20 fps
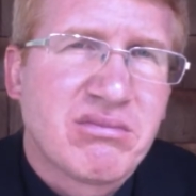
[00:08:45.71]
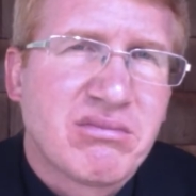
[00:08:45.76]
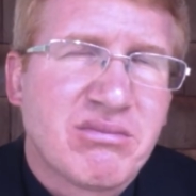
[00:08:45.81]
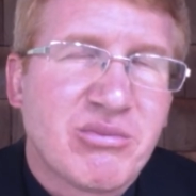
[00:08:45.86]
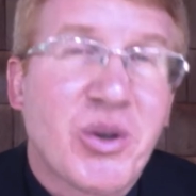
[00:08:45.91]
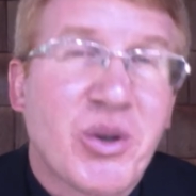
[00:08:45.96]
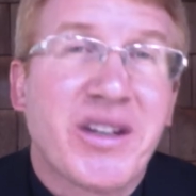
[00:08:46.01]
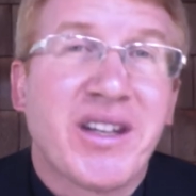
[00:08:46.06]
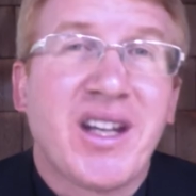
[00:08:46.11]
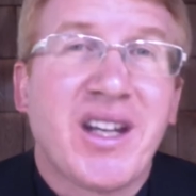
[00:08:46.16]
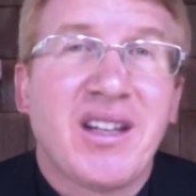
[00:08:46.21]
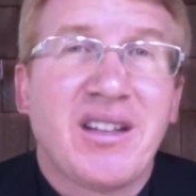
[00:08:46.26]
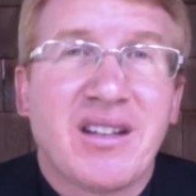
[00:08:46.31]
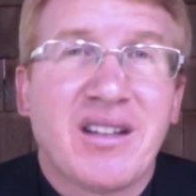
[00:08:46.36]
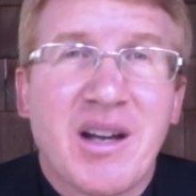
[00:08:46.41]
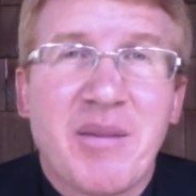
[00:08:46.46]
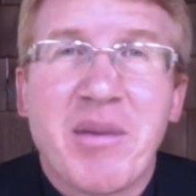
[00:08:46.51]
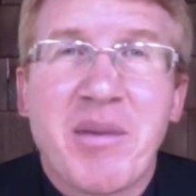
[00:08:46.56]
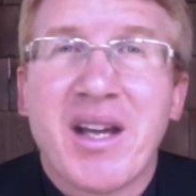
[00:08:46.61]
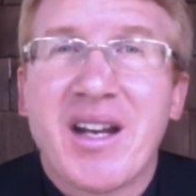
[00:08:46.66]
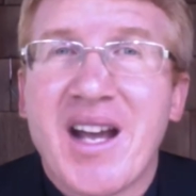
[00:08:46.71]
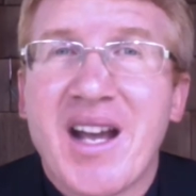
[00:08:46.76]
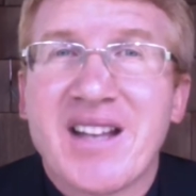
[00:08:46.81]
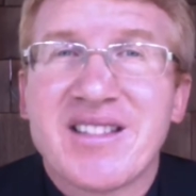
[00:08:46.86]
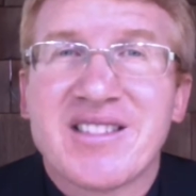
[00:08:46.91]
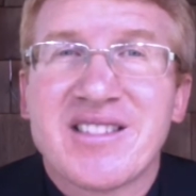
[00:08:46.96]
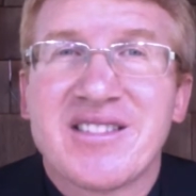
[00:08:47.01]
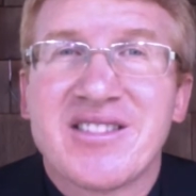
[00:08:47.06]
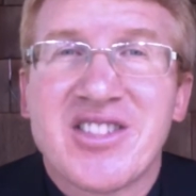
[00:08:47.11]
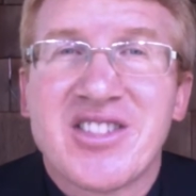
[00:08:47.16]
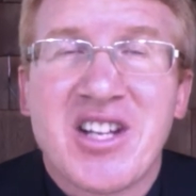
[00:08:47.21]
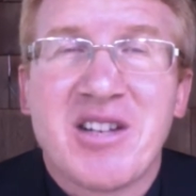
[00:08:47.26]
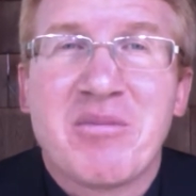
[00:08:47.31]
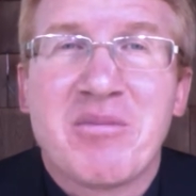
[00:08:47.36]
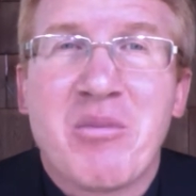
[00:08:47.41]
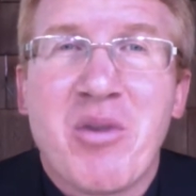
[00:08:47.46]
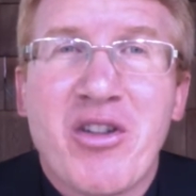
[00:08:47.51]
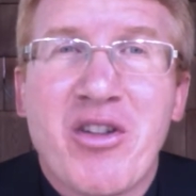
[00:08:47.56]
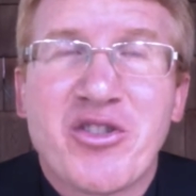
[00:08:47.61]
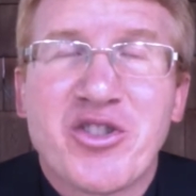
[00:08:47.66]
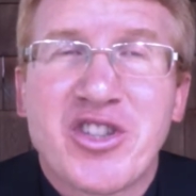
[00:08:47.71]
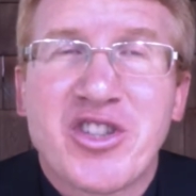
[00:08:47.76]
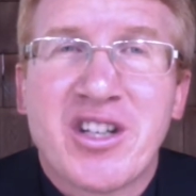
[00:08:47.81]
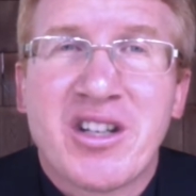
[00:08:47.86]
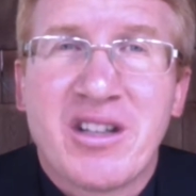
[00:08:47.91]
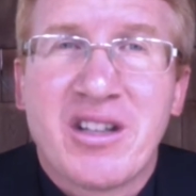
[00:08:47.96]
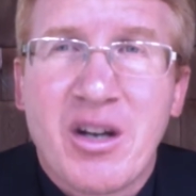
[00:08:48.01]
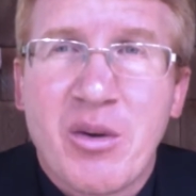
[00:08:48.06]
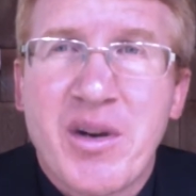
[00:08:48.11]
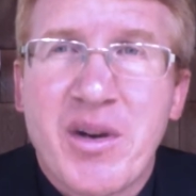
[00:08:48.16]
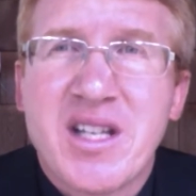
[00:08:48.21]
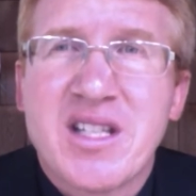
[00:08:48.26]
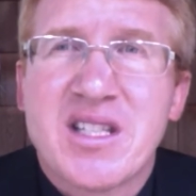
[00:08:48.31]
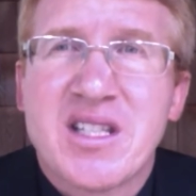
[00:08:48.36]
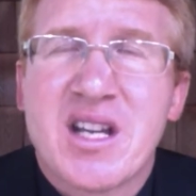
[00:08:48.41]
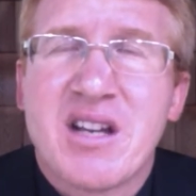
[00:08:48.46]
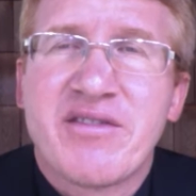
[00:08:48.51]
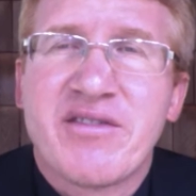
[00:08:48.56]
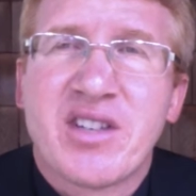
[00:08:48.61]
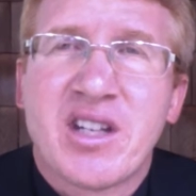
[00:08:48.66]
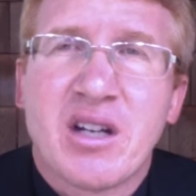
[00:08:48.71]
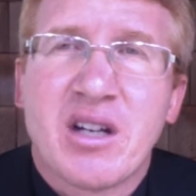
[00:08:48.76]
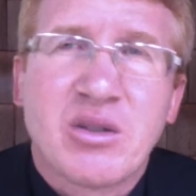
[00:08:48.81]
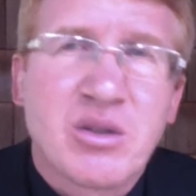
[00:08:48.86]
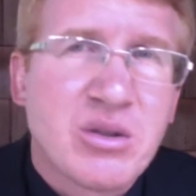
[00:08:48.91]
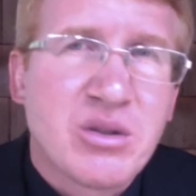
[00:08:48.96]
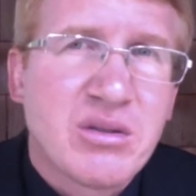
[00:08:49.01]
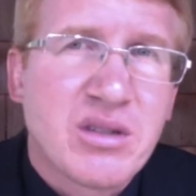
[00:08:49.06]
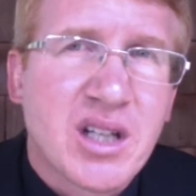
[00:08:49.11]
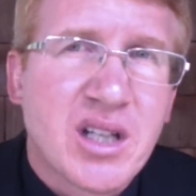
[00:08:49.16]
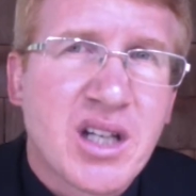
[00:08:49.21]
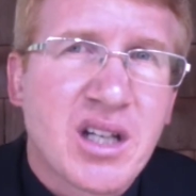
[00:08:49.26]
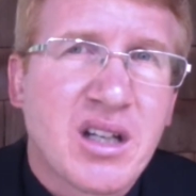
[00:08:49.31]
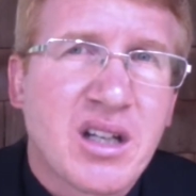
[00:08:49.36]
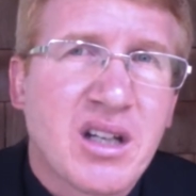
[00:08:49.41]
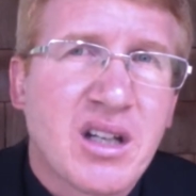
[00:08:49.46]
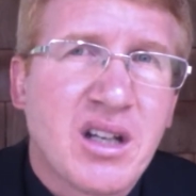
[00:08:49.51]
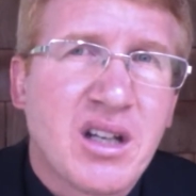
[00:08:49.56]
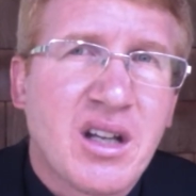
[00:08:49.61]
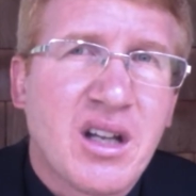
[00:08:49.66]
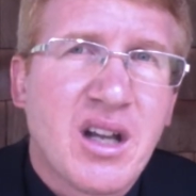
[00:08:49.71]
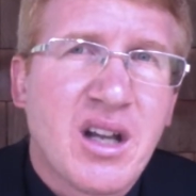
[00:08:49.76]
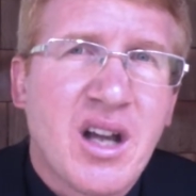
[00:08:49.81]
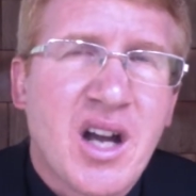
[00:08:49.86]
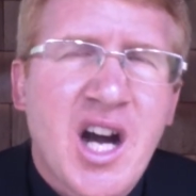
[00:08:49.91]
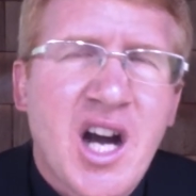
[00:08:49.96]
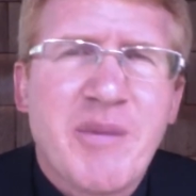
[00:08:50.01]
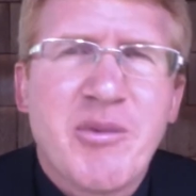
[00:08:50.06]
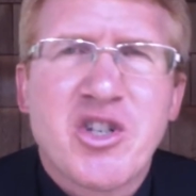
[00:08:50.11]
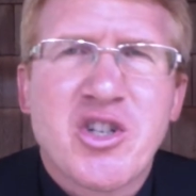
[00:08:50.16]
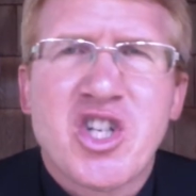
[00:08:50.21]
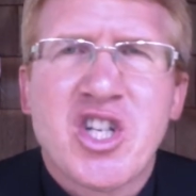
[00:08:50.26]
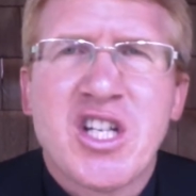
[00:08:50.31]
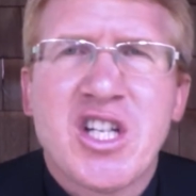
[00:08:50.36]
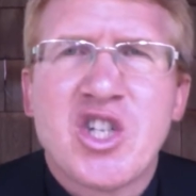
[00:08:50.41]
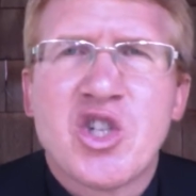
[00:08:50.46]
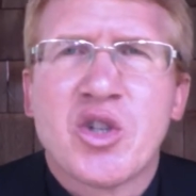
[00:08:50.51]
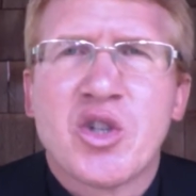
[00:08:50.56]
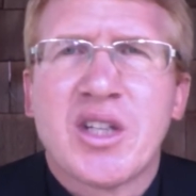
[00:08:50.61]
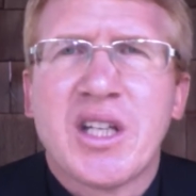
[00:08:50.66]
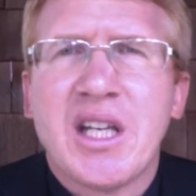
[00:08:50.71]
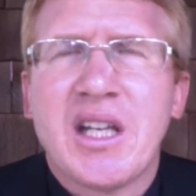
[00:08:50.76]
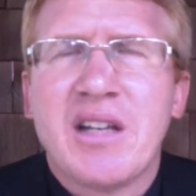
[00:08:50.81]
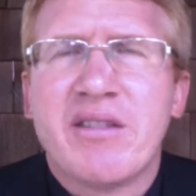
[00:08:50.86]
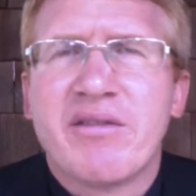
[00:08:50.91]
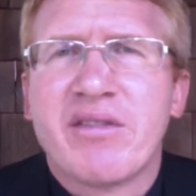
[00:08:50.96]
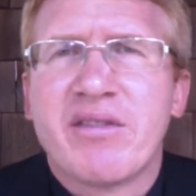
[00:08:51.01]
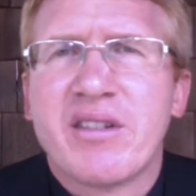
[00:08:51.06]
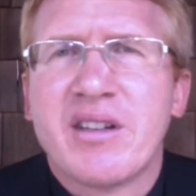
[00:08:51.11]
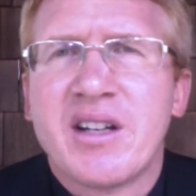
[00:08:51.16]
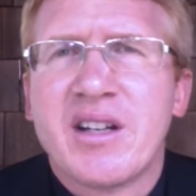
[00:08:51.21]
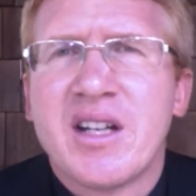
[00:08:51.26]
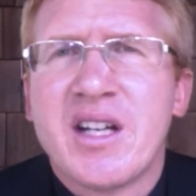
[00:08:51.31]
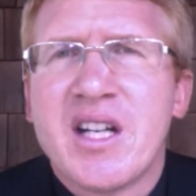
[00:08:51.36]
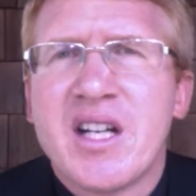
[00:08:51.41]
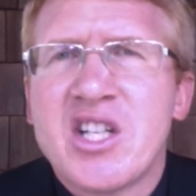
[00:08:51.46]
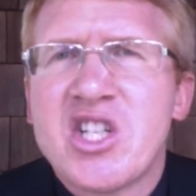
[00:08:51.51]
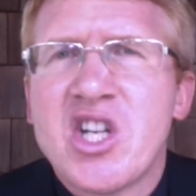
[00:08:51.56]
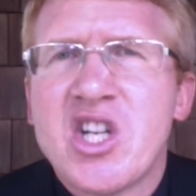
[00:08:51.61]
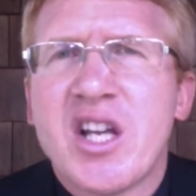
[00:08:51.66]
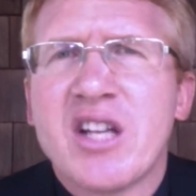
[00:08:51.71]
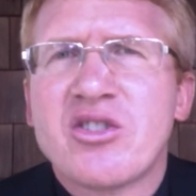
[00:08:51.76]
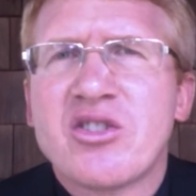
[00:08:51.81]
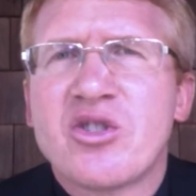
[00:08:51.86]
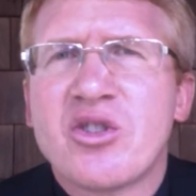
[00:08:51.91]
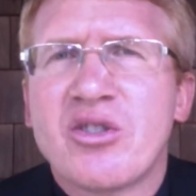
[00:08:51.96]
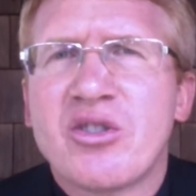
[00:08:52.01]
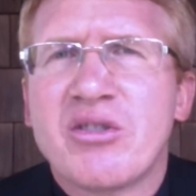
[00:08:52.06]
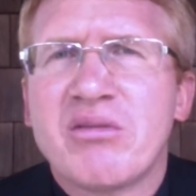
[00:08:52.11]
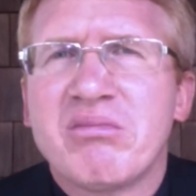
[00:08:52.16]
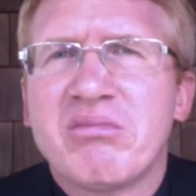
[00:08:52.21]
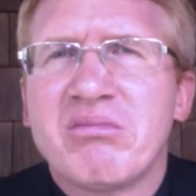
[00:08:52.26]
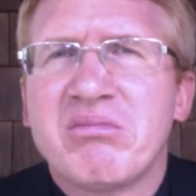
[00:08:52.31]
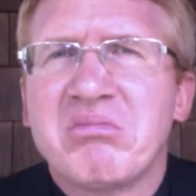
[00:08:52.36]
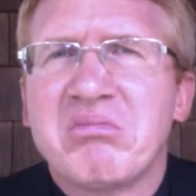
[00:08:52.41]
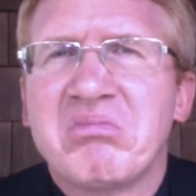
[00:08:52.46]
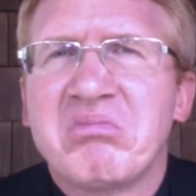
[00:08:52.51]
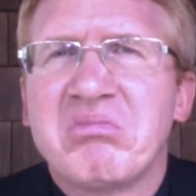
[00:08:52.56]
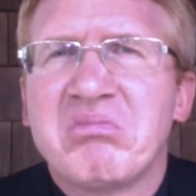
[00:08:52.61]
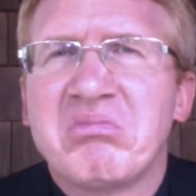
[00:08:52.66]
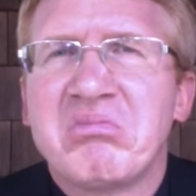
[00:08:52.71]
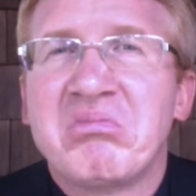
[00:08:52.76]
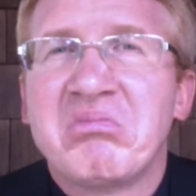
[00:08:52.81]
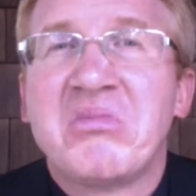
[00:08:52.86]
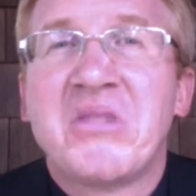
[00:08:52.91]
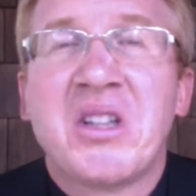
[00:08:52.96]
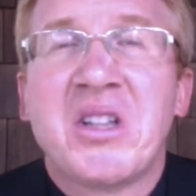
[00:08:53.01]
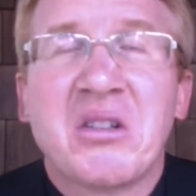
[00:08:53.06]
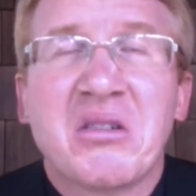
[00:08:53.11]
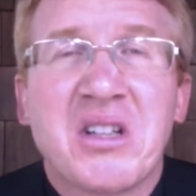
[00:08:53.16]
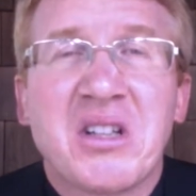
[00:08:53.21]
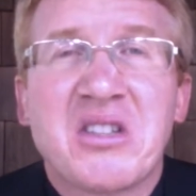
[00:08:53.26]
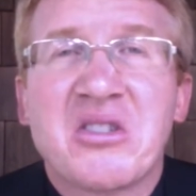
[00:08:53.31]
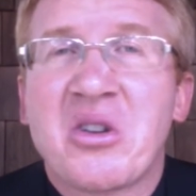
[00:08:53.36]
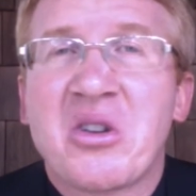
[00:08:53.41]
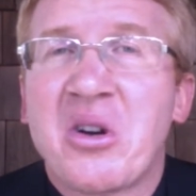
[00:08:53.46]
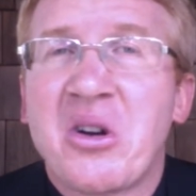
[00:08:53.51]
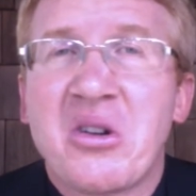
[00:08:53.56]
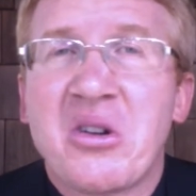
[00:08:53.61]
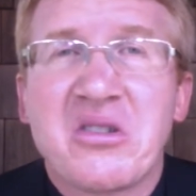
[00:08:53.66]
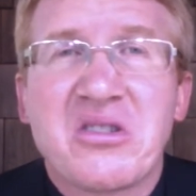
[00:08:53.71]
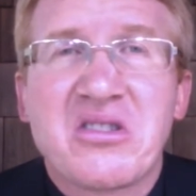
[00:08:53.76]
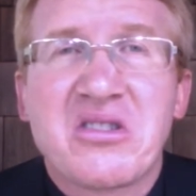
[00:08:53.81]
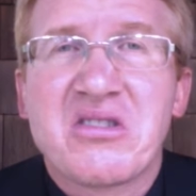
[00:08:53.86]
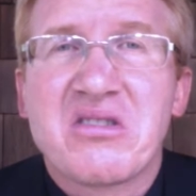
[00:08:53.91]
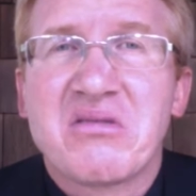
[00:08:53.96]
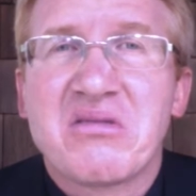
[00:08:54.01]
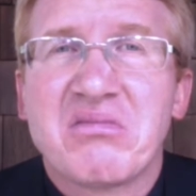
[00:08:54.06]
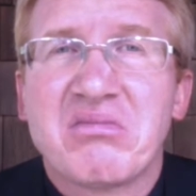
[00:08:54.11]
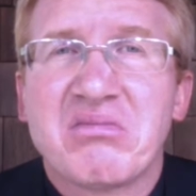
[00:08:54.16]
One day, a man asked Saint Mother Teresa of Calcutta how much he should give. She answered, "Till it hurts."